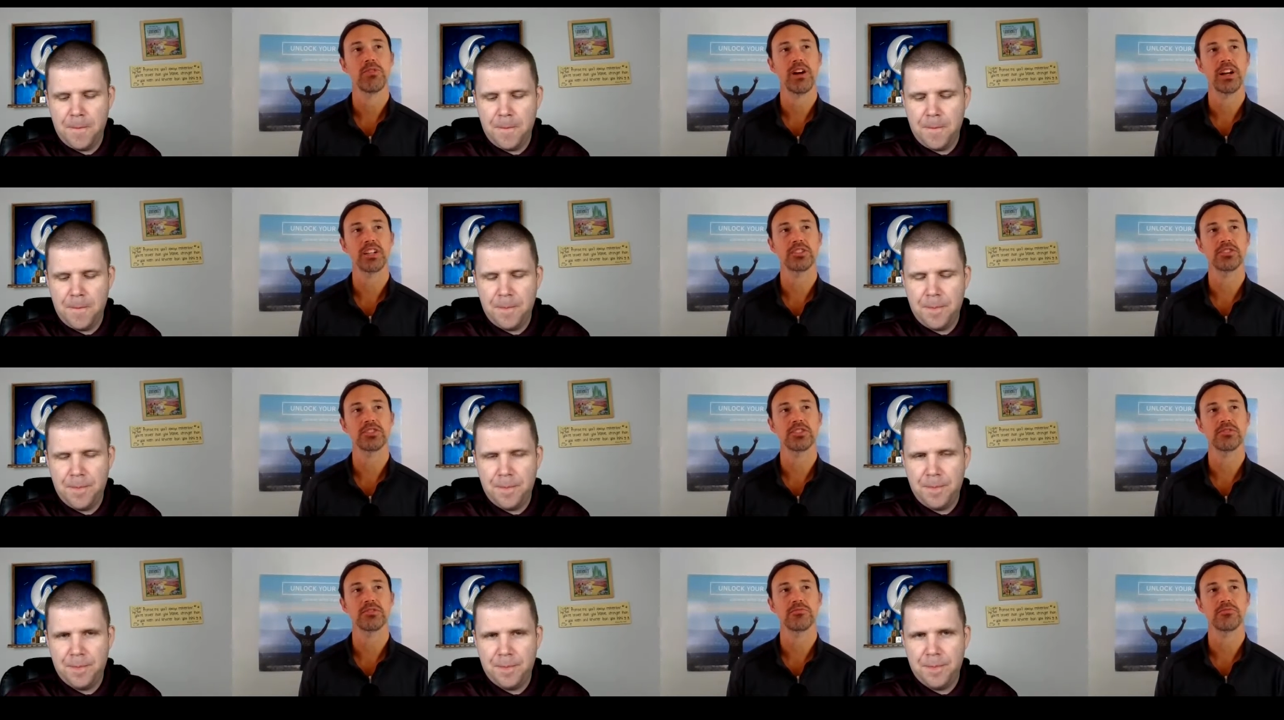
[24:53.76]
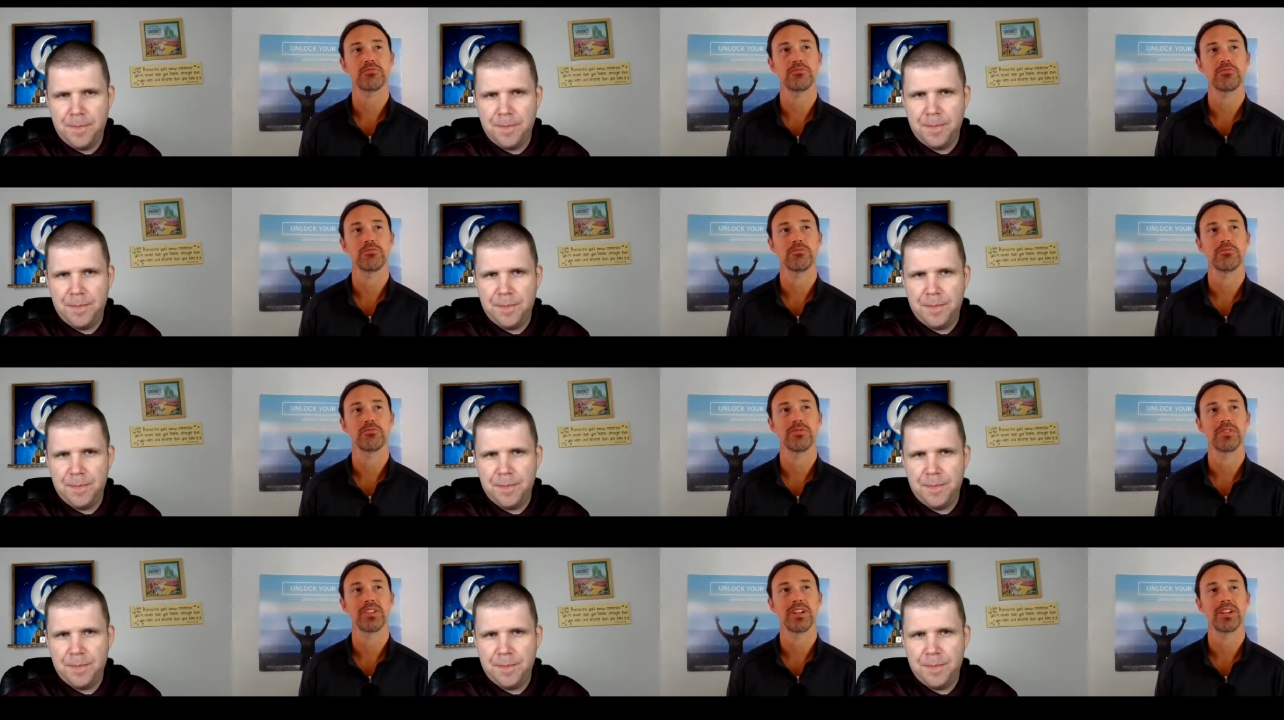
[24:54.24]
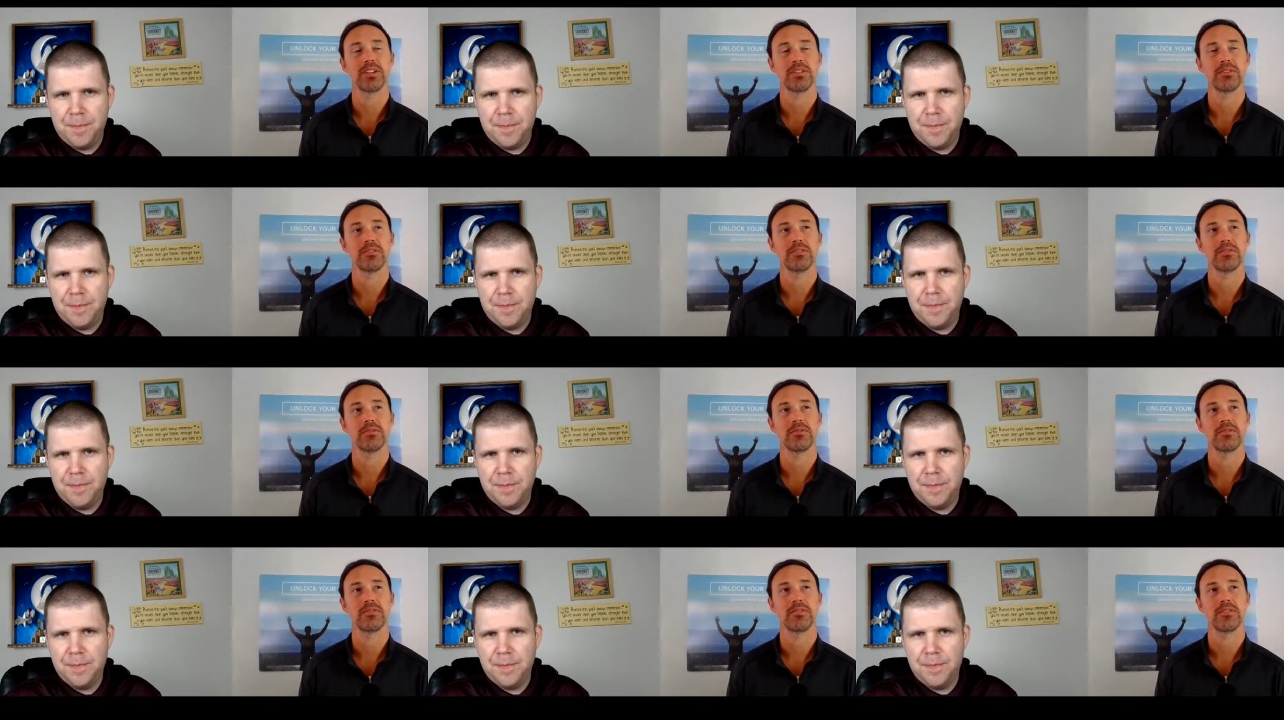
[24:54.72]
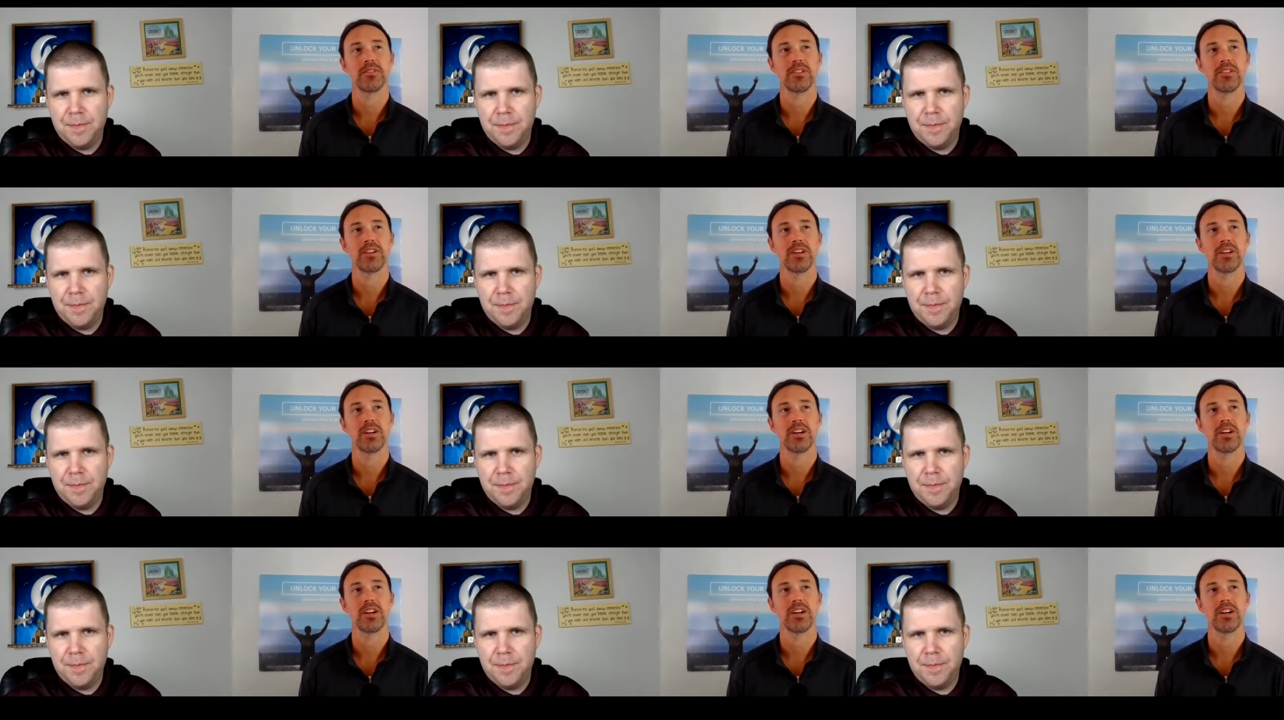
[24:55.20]
Speaker 1: should
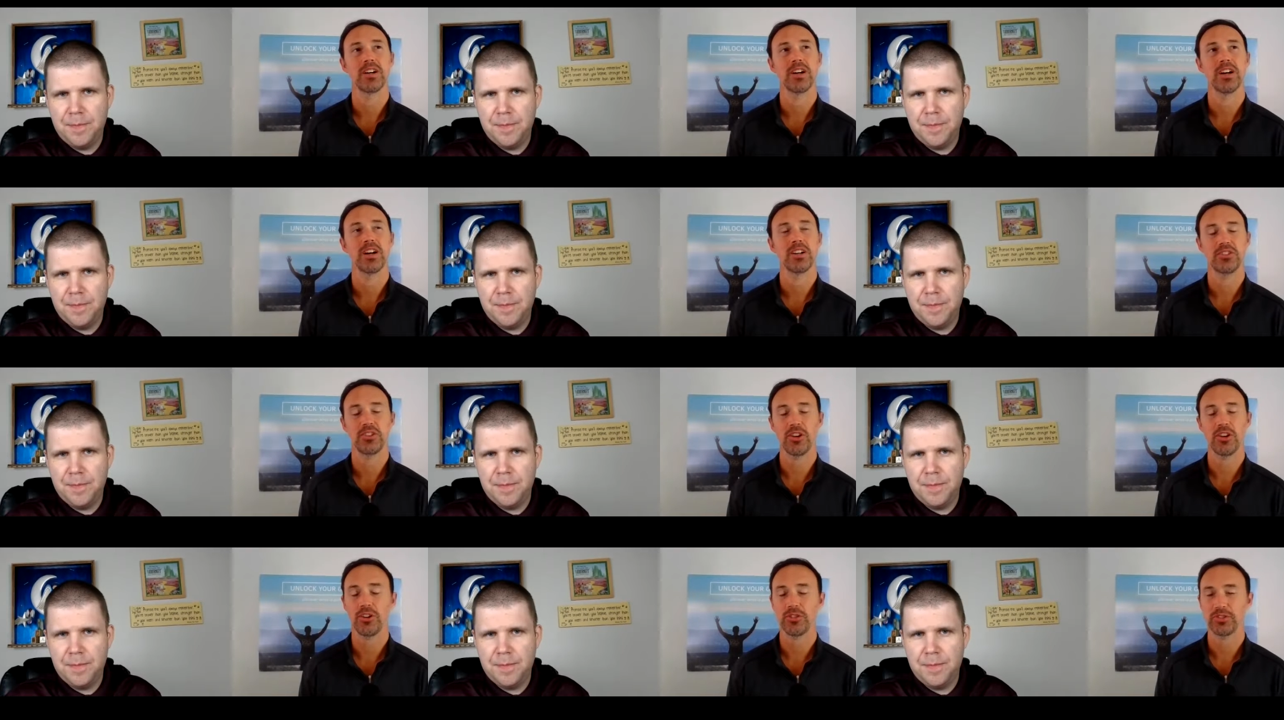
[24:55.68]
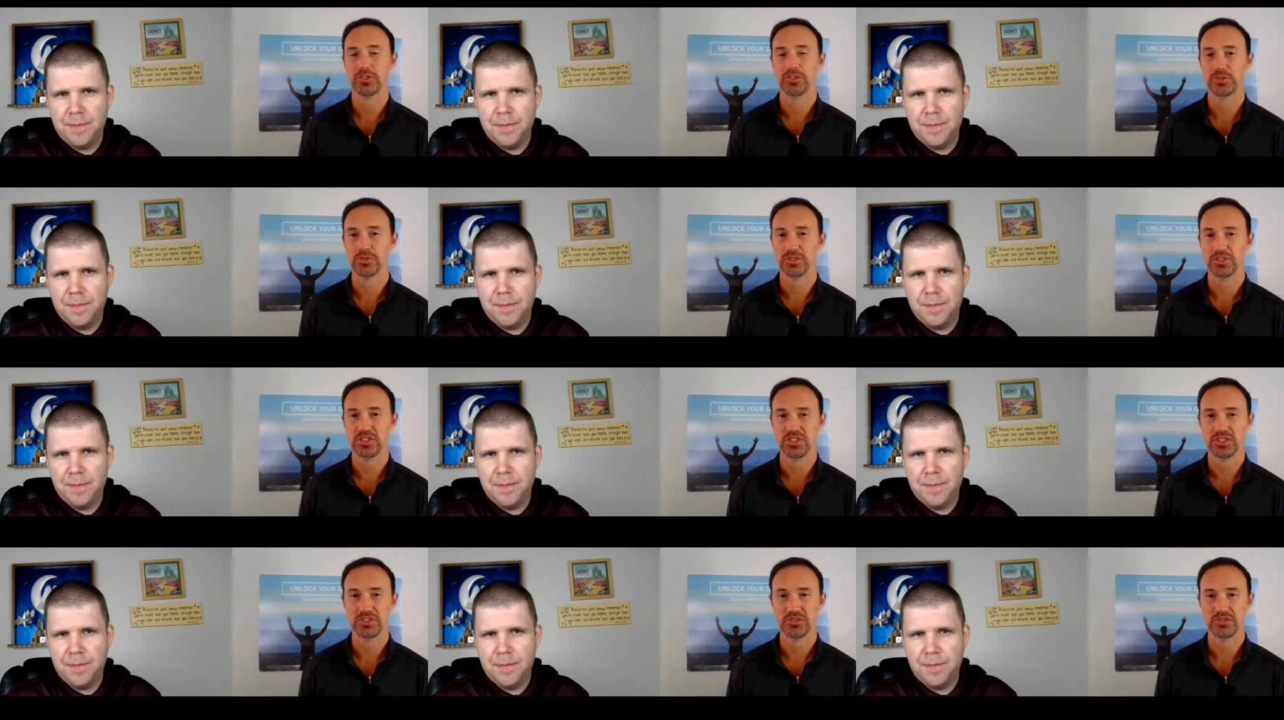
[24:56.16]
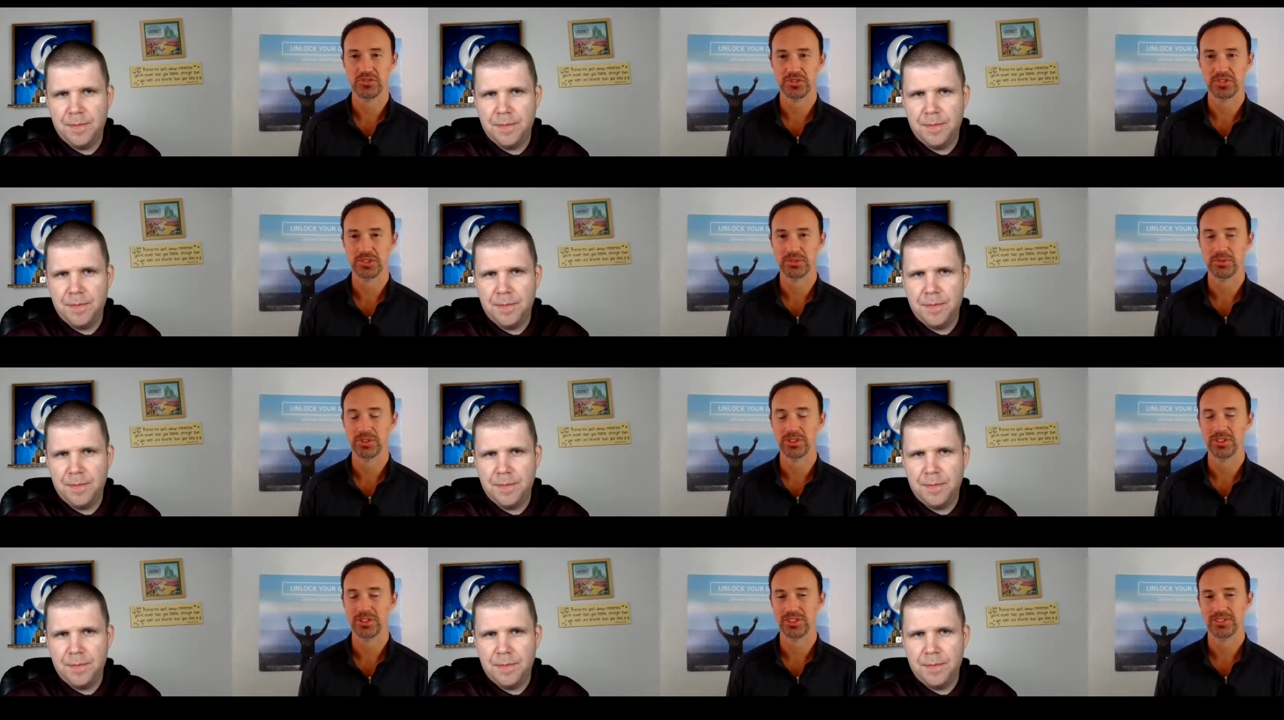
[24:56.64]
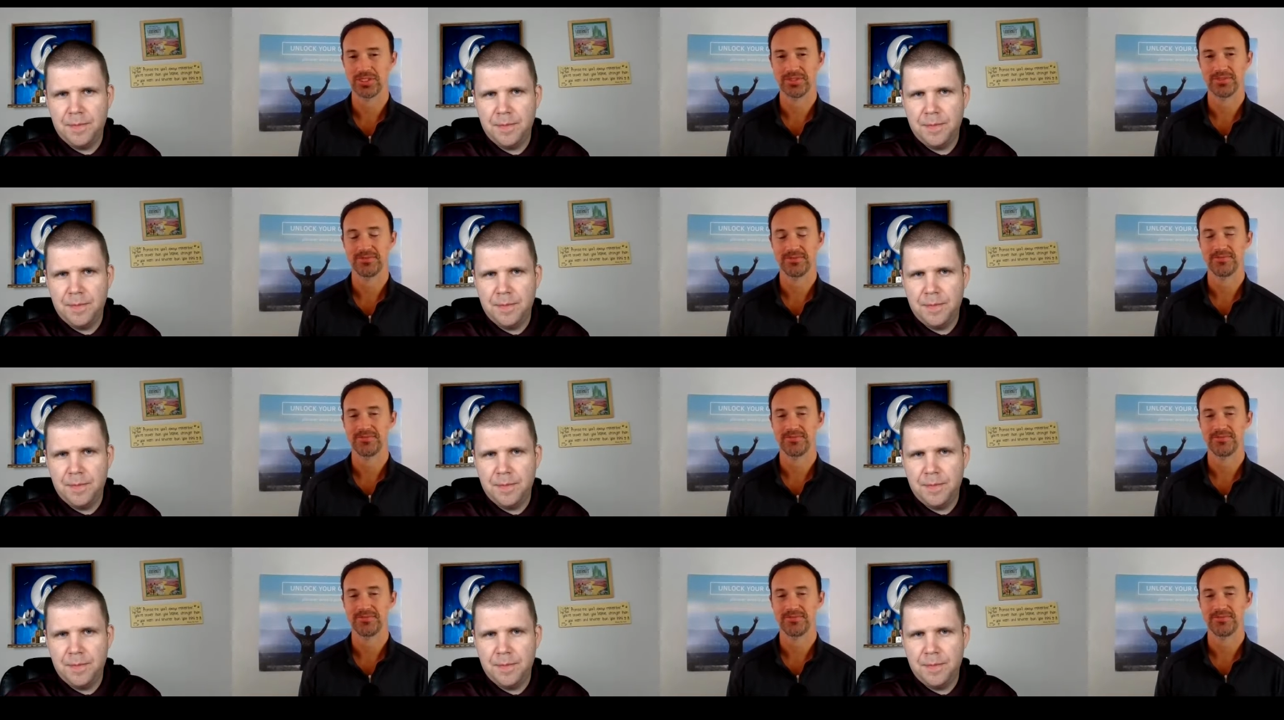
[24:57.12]
adults read children's books?